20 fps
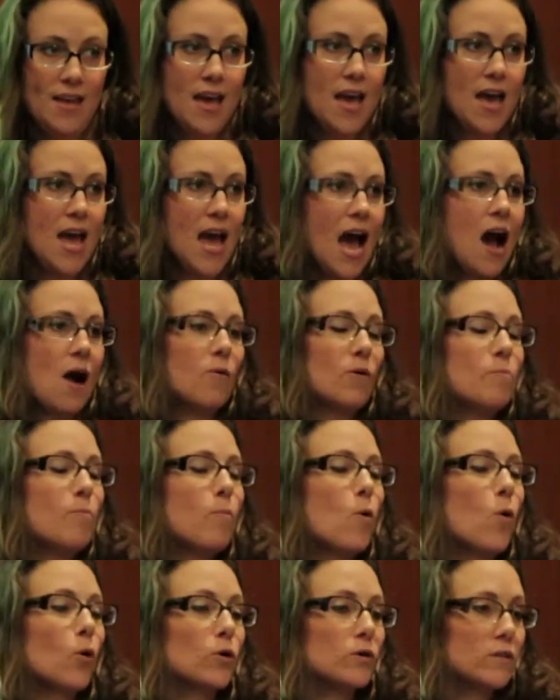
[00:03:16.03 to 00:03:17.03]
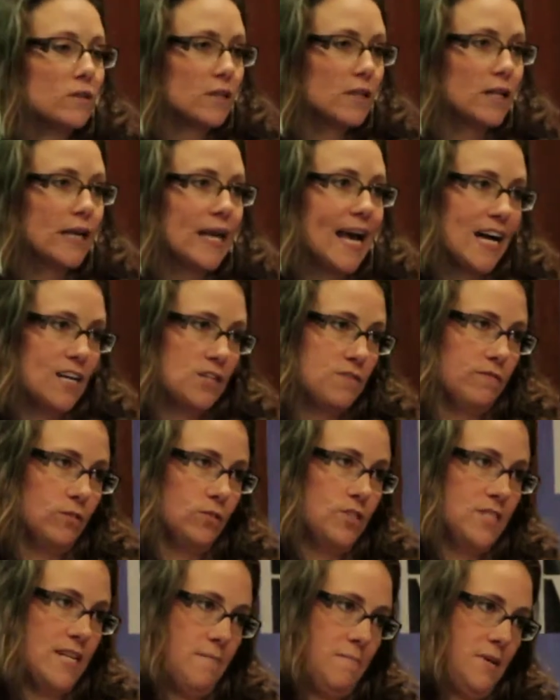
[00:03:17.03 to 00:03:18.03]
how important the cash flow
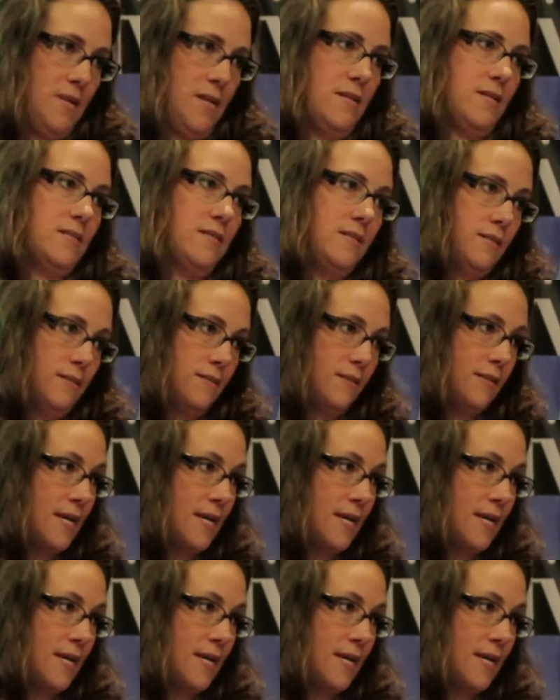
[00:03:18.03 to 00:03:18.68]
statement is.